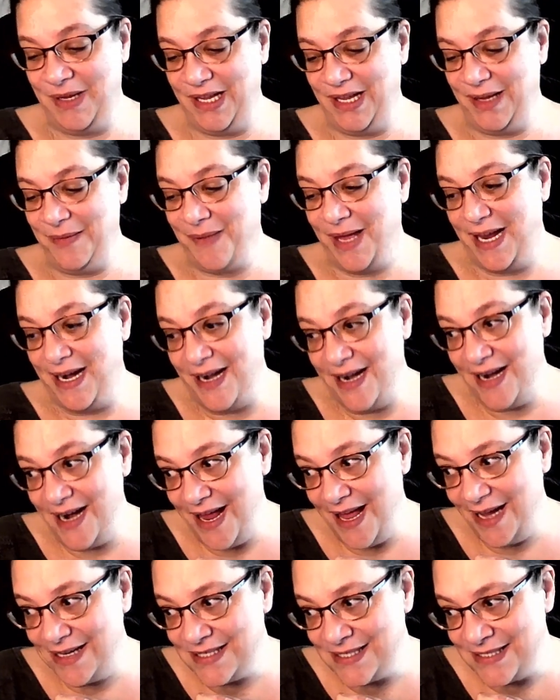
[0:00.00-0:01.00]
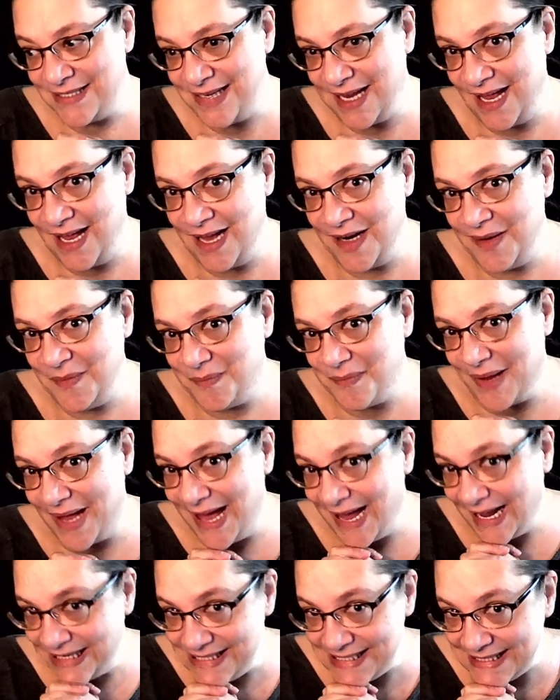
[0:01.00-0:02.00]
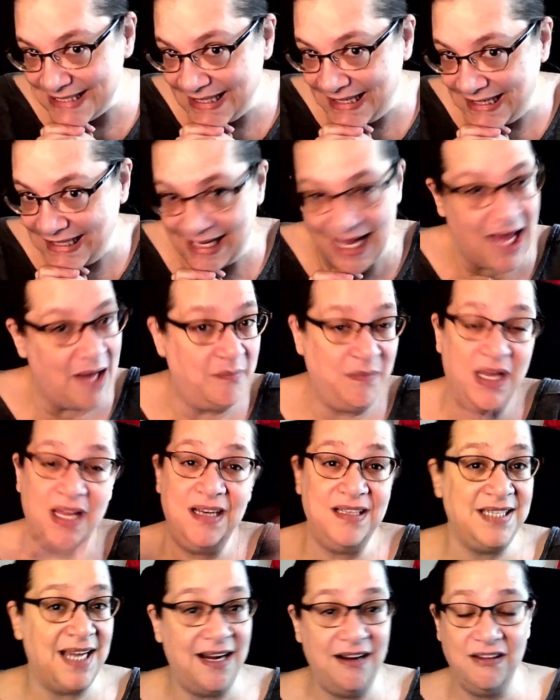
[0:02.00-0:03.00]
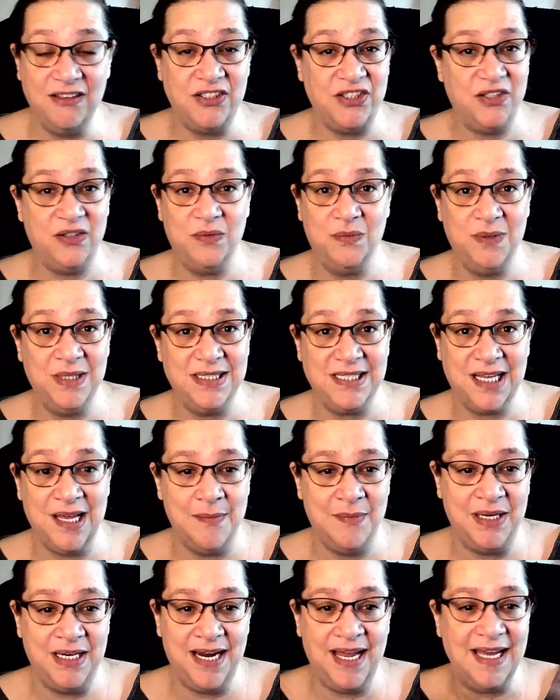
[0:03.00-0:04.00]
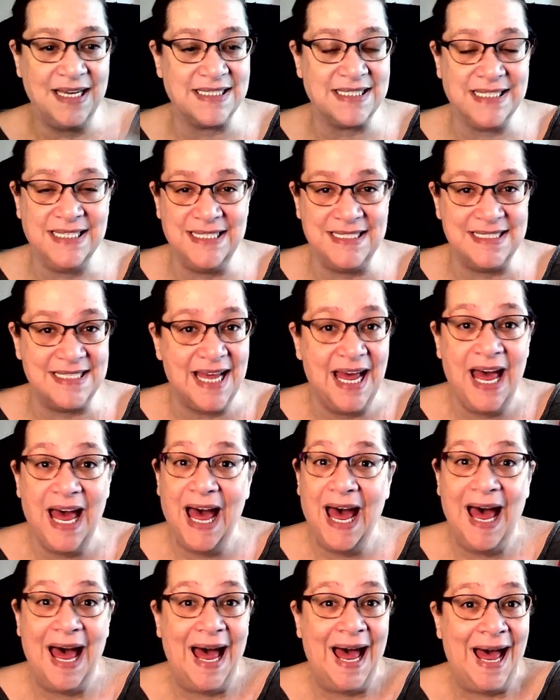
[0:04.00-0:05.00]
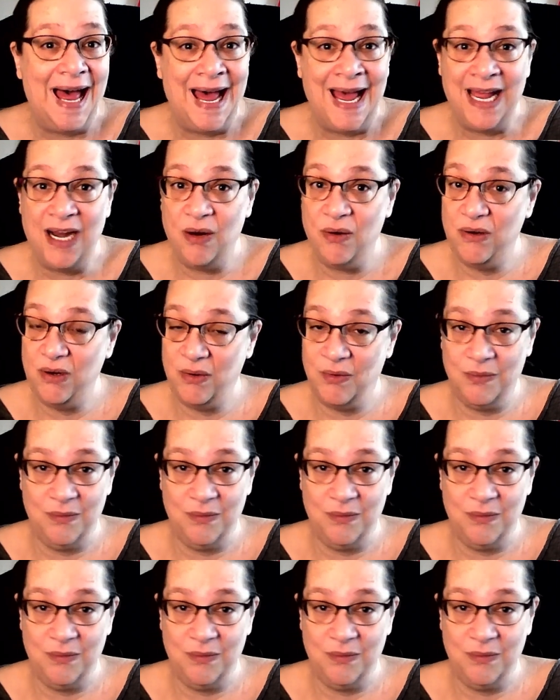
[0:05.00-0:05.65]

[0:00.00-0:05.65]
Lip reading: My next unboxing, I'm not entirely sure what's coming next because I don't know.